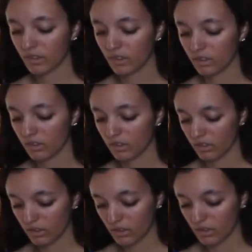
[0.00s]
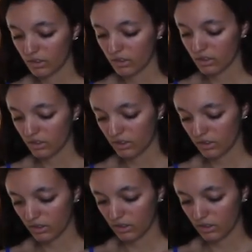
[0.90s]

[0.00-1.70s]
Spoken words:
[no speech]